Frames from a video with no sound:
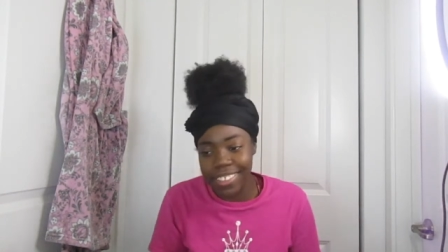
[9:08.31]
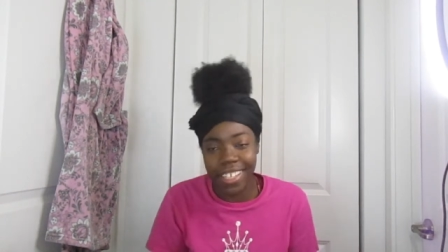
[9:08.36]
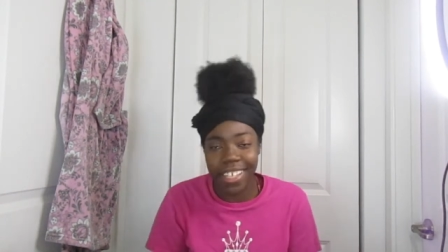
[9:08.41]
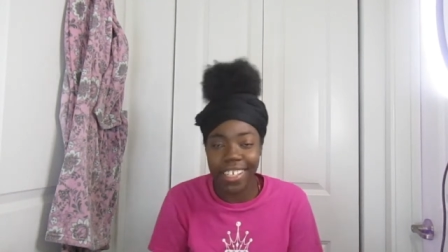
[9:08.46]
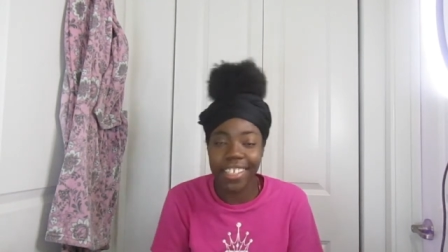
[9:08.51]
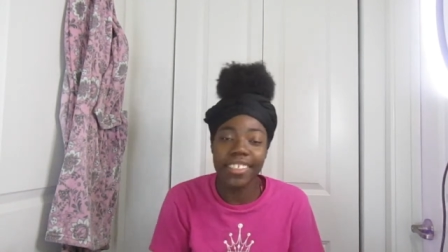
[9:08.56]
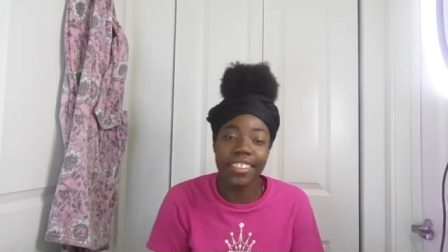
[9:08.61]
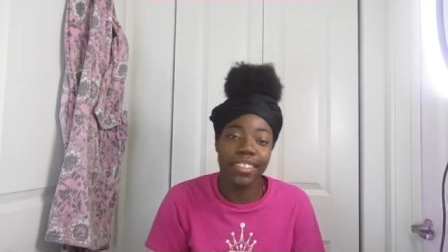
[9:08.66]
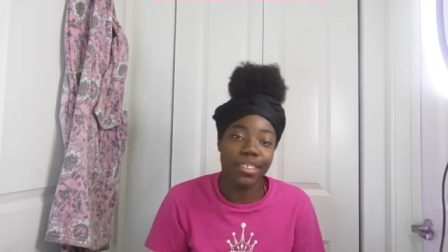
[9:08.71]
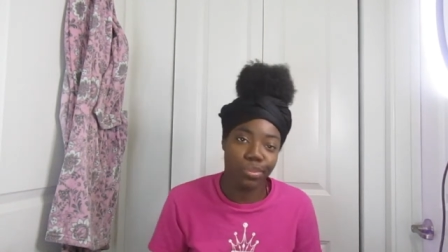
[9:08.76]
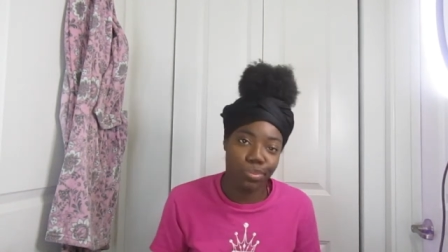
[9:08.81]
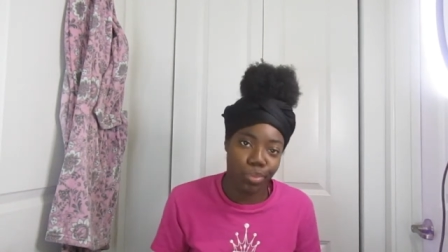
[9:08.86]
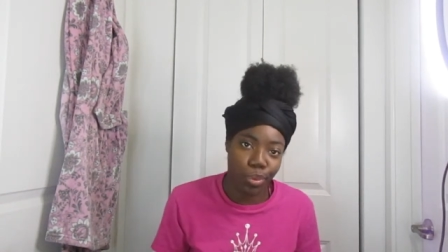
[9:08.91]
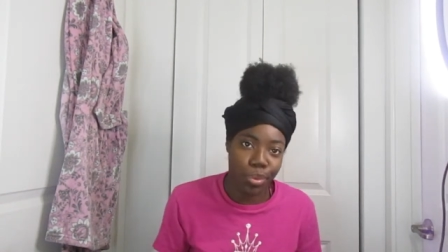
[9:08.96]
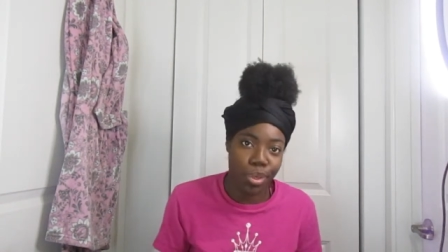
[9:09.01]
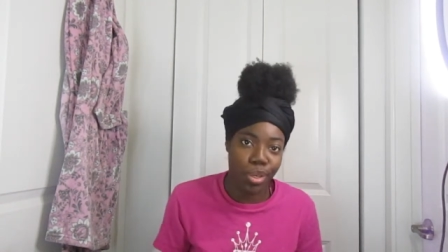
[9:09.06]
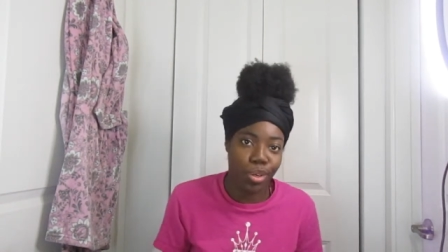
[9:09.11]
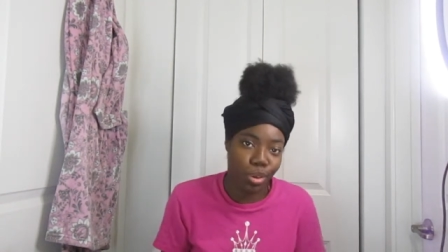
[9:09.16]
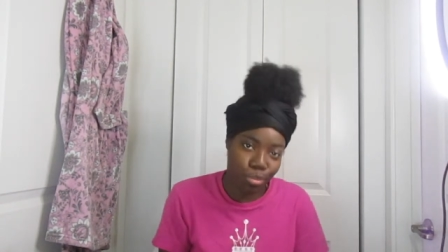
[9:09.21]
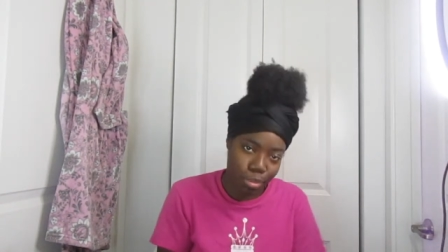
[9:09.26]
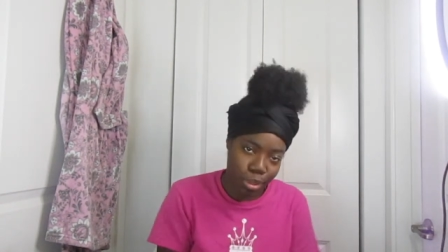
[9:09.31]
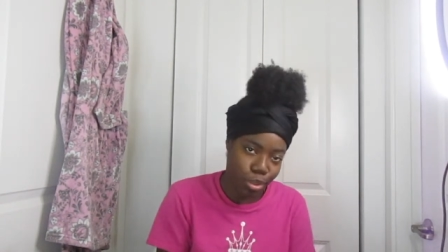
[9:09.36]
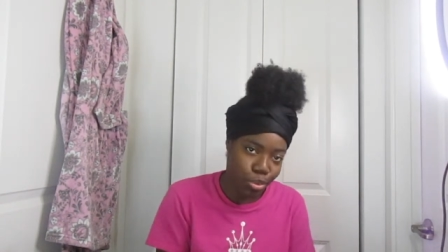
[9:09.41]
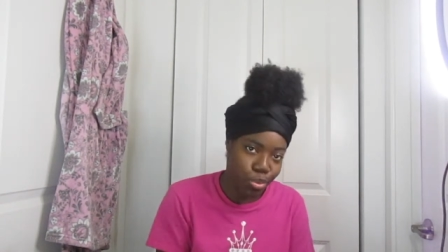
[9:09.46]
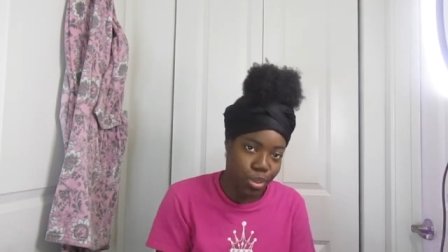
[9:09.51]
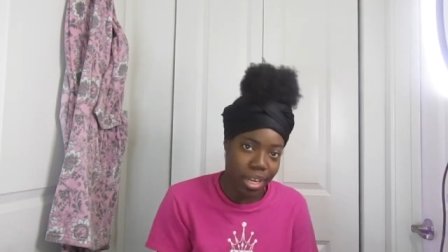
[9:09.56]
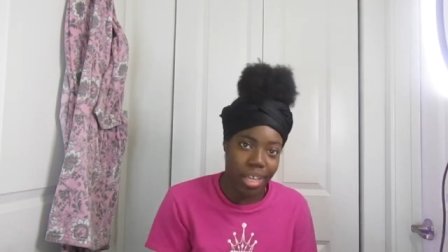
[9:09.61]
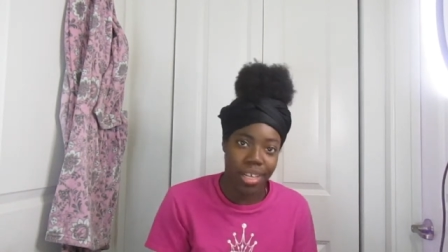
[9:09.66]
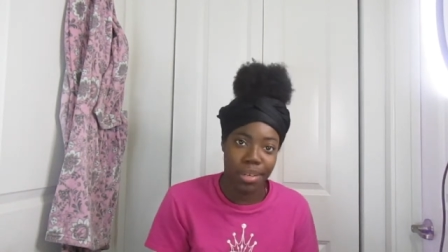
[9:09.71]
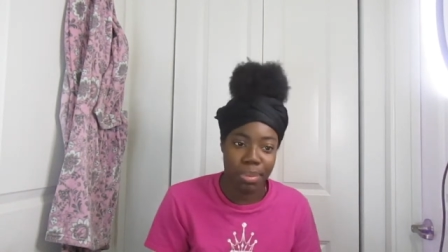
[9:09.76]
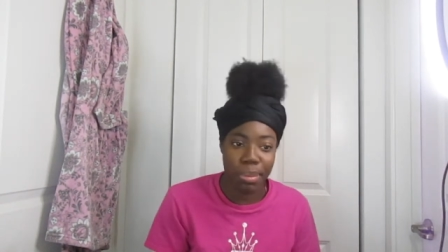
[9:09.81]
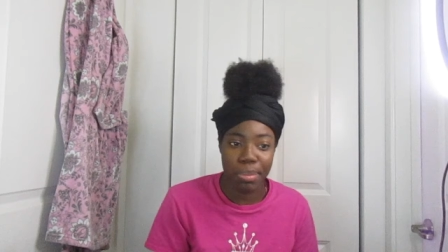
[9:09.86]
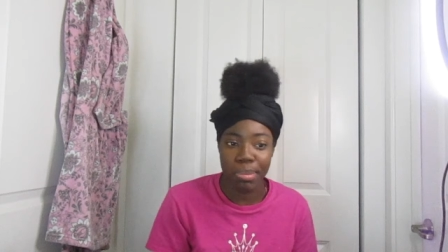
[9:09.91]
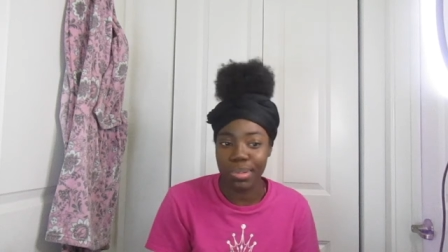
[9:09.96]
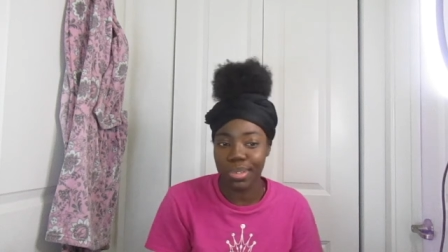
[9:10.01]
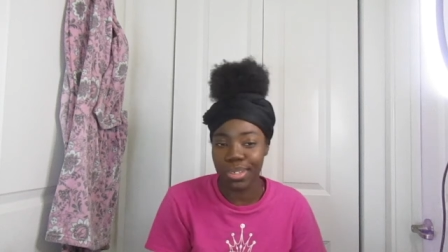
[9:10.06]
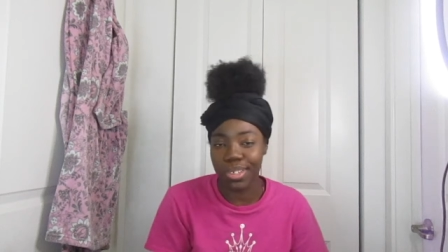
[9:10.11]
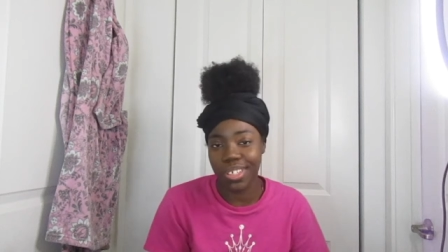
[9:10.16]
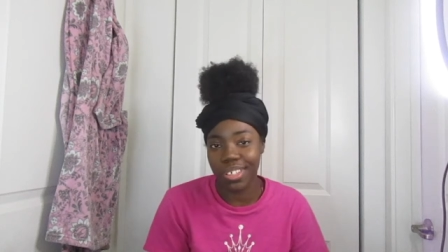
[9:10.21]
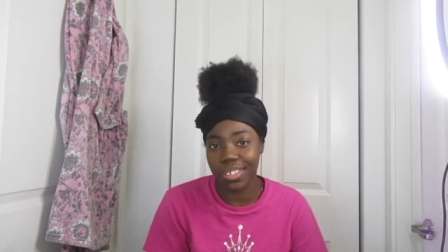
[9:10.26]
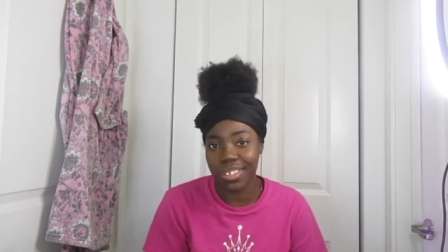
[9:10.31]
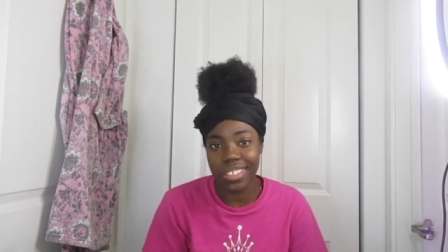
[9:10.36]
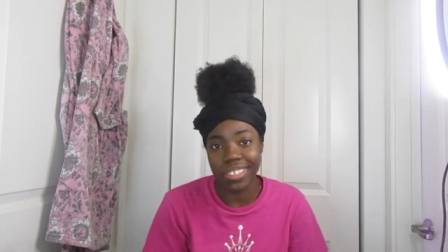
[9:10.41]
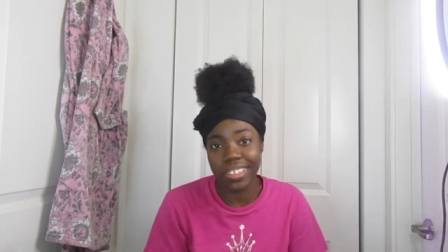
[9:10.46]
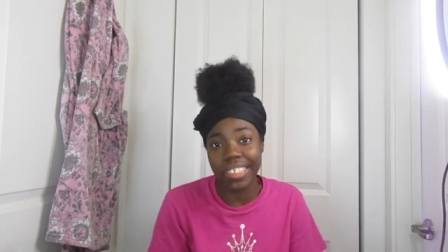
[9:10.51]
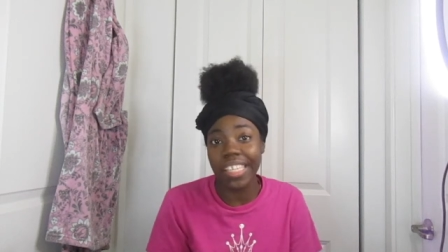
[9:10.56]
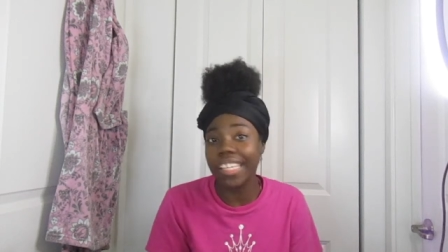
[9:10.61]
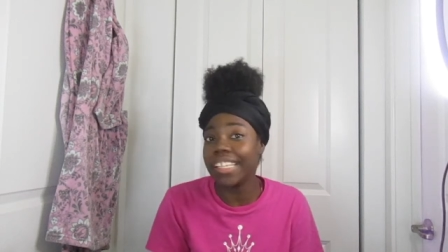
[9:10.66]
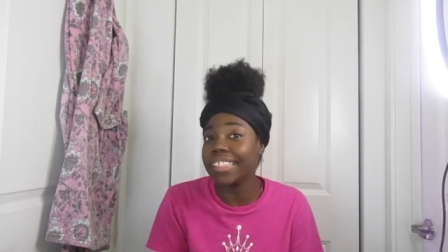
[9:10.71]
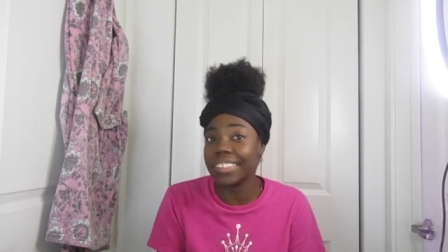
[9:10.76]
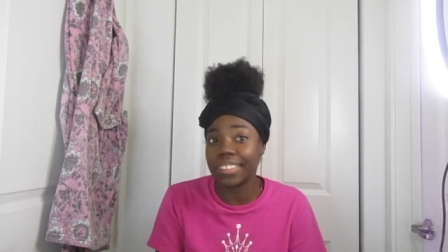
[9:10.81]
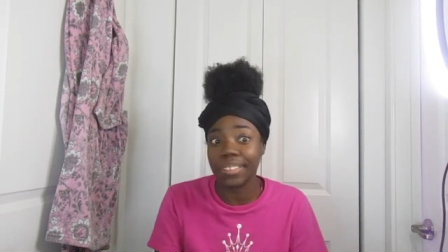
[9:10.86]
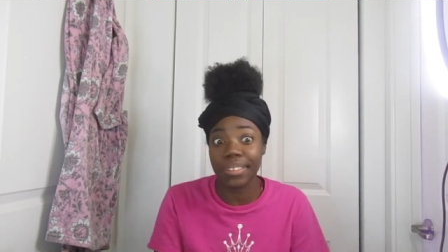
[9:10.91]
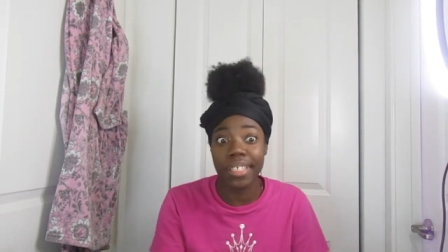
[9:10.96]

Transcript: Like for real, don't be doing that to people, you know, because kids,